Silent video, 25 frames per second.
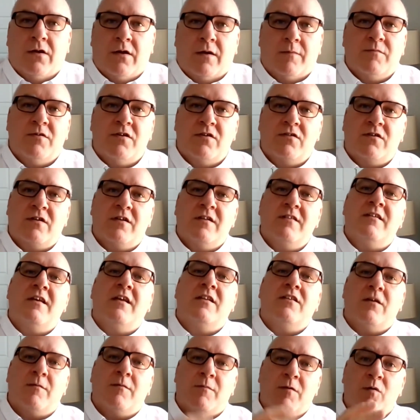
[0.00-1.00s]
I'm just going to say
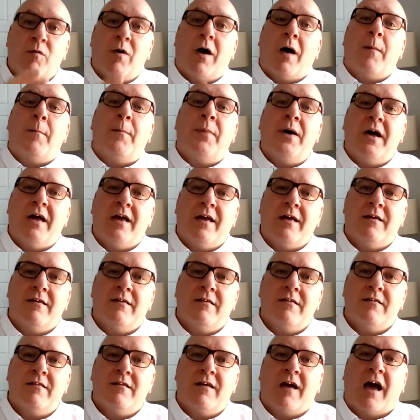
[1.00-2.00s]
it took me a while. But
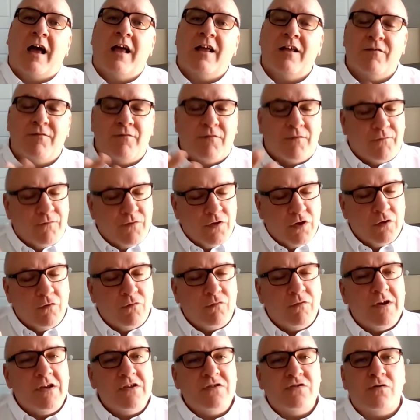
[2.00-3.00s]
I have a few
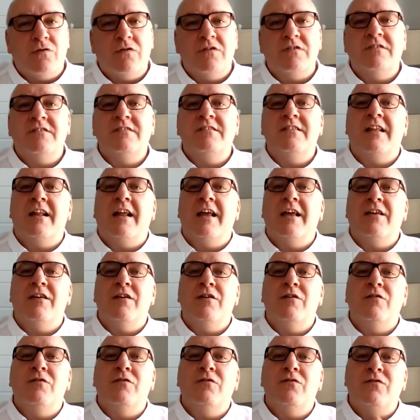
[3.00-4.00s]
resources that I
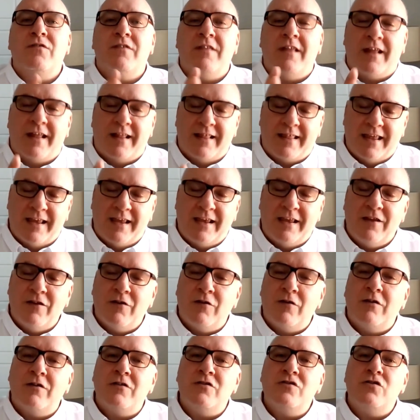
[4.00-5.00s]
use that I think
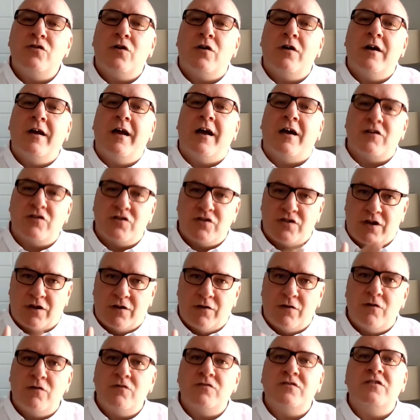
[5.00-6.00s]
you'll enjoy. I'll share
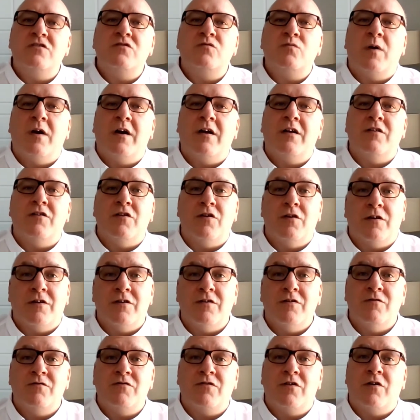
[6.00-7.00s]
those as well, and you can
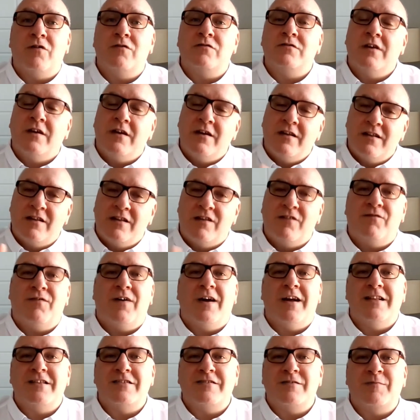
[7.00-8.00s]
use those to
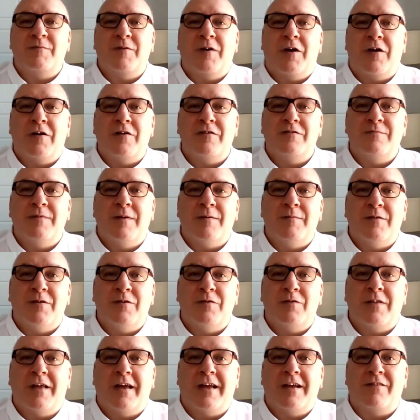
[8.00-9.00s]
find some cards maybe
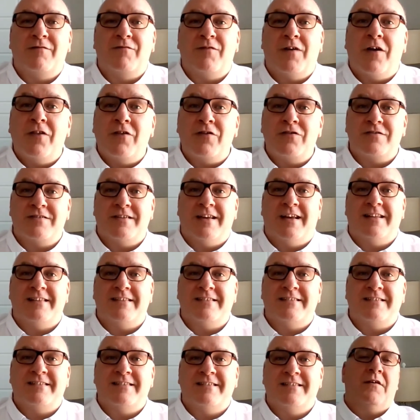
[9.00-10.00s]
you like for other
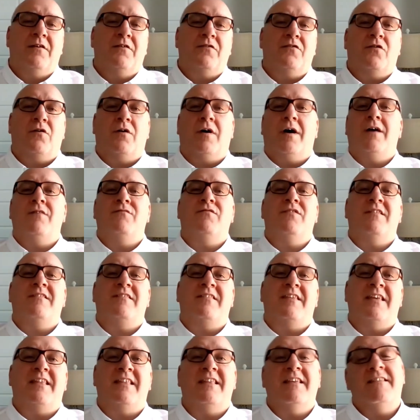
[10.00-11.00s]
sets. So
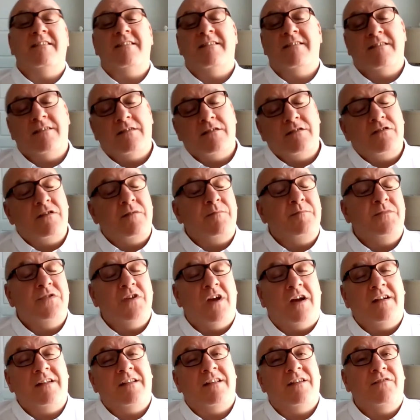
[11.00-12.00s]
obviously, this is a
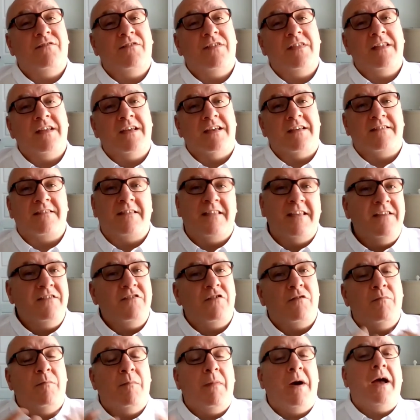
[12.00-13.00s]
subjective list. These
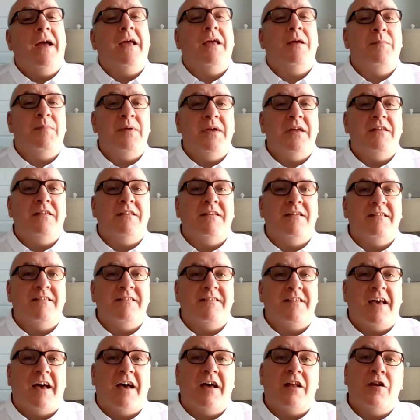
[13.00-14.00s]
are my
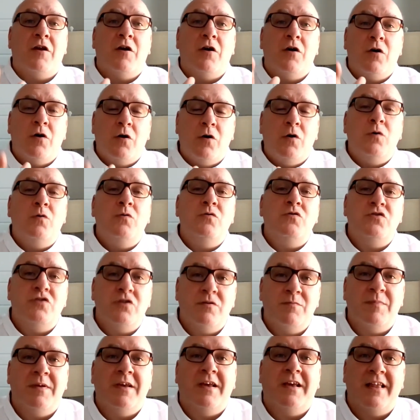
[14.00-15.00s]
opinions on who
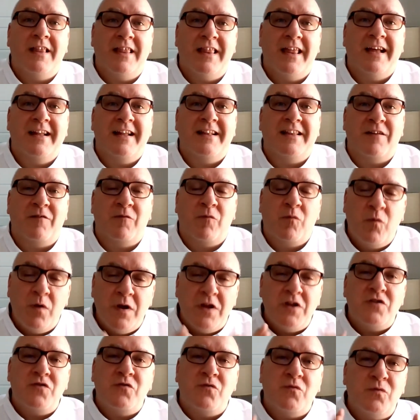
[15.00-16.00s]
should be collected.
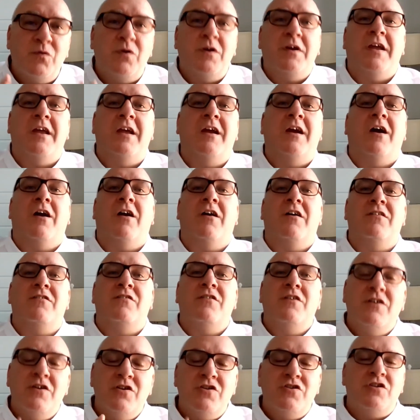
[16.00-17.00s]
Which rookie cards
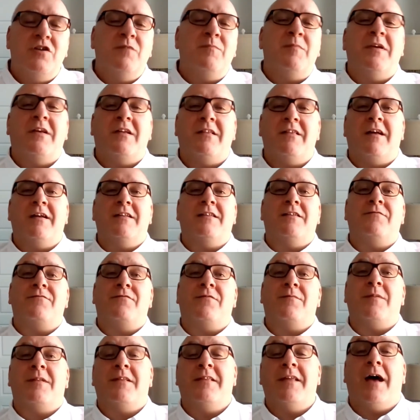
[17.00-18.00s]
should be collected
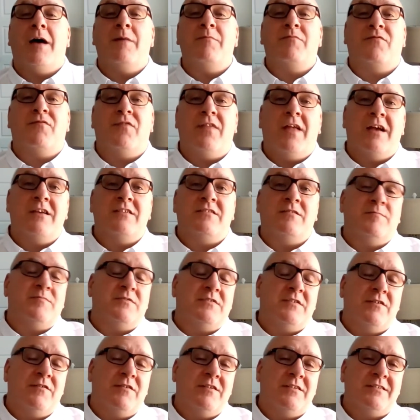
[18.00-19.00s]
from the Topps flagship
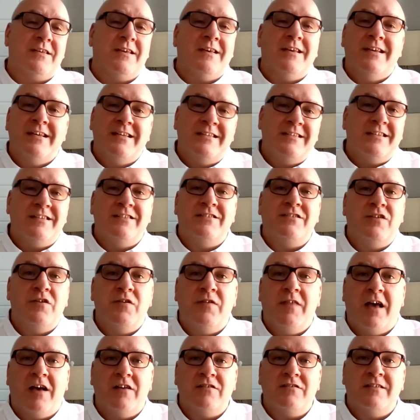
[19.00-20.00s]
series since
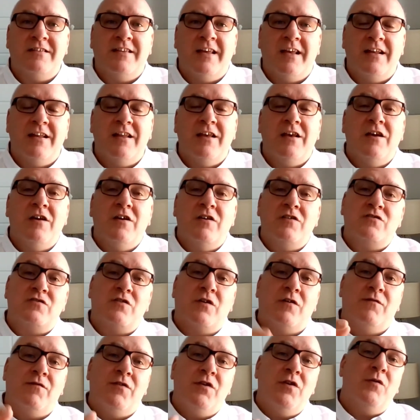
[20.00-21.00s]
2010.
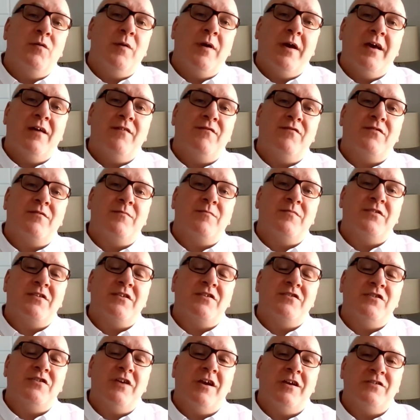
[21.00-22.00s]
So if you have some
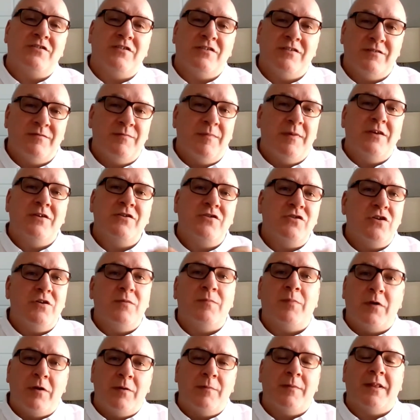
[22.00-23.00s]
suggestions, make sure you
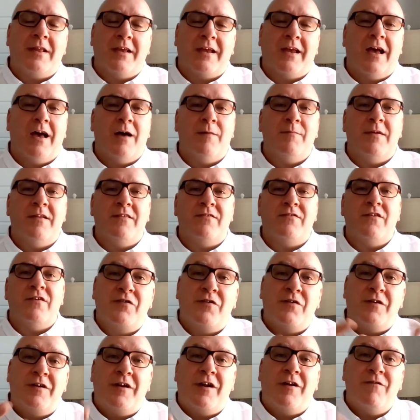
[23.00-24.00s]
put them in the comments
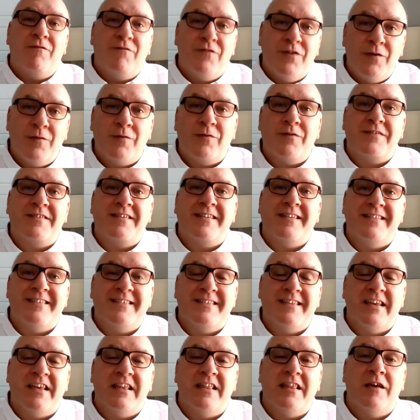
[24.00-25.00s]
so that our viewers can
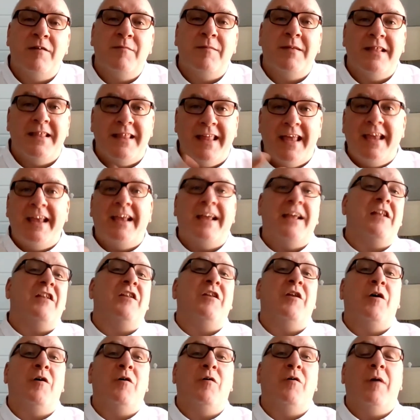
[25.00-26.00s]
see them and they can
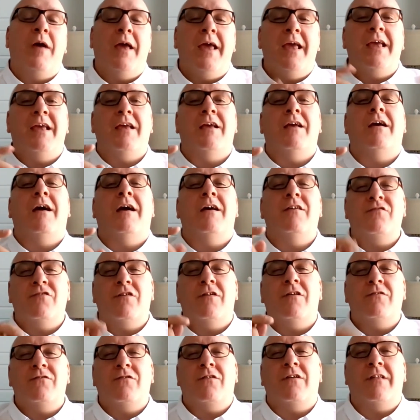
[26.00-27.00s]
know, hey, I should
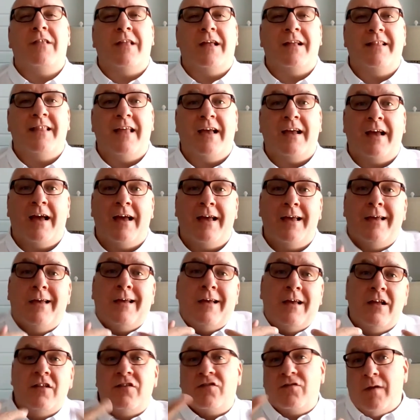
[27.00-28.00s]
also collect that guy.
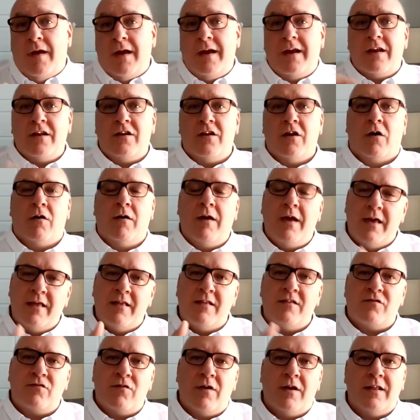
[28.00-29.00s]
And so I can know, hey,
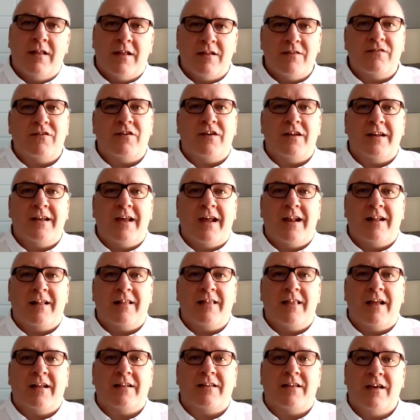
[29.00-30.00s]
that's right, that's a good guy to
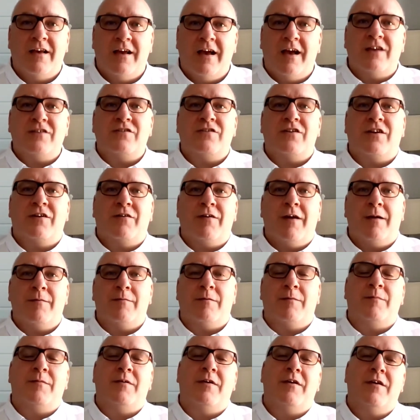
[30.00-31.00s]
collect. I should have grabbed
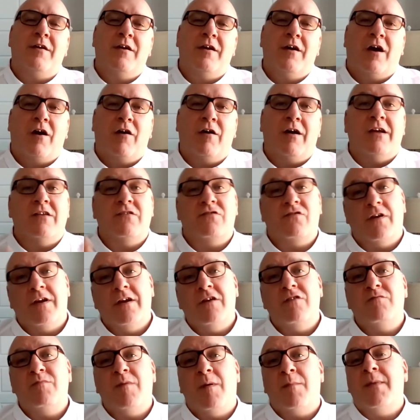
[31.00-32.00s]
him. All right, so
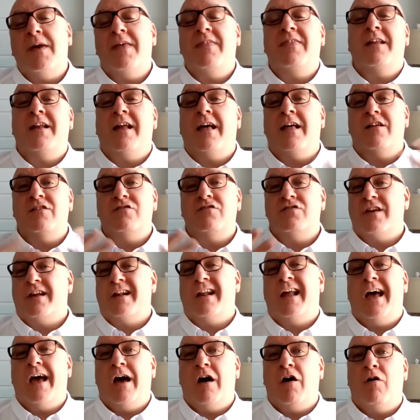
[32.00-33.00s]
here's my methodology on
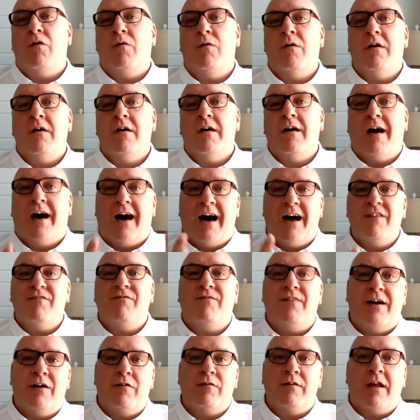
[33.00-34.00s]
how I
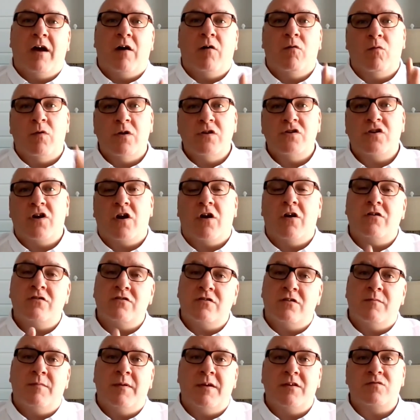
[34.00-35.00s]
found out which cards are
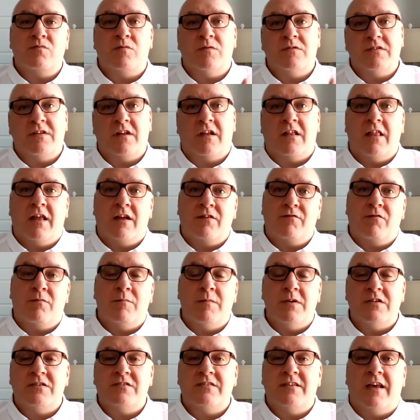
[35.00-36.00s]
the best ones to collect from
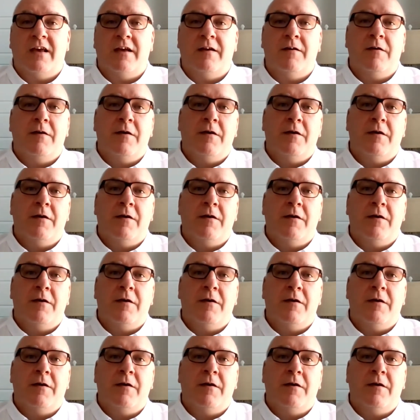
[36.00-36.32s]
each set.